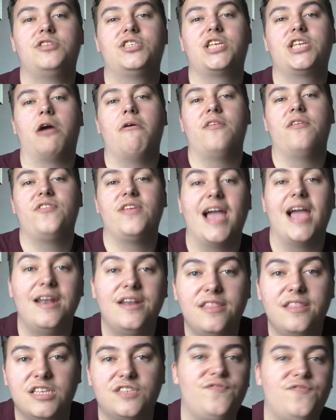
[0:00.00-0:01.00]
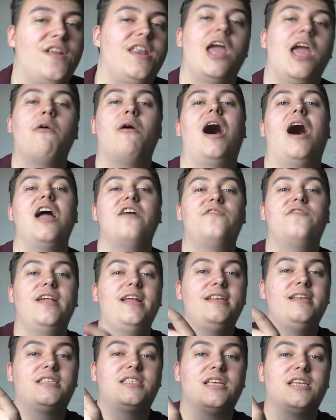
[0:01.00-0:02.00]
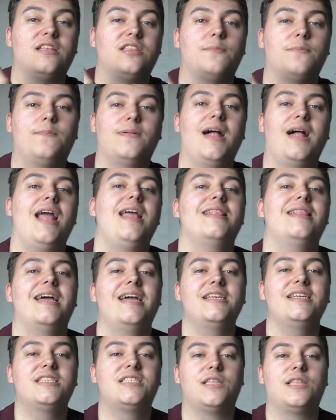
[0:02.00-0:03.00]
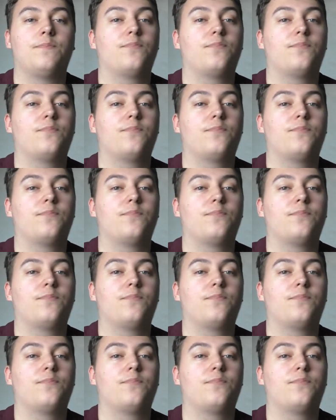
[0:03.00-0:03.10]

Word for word: So at the end of this video, I have linked the playlist,